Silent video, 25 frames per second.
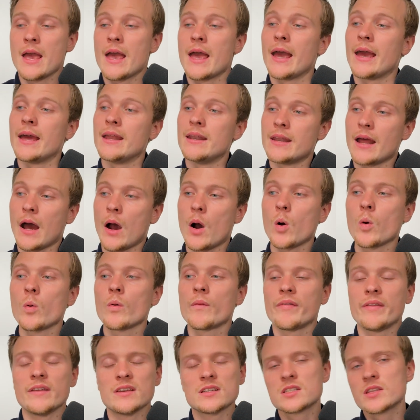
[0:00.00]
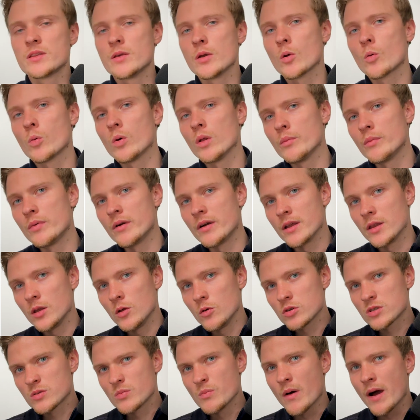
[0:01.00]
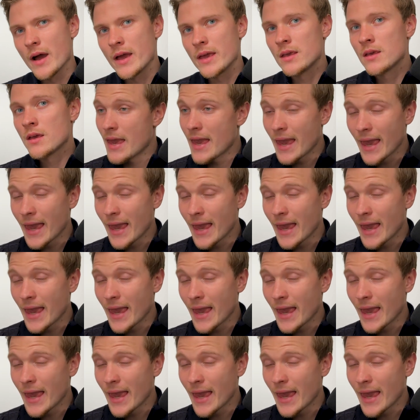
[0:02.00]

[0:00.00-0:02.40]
and now this thing will be reduced by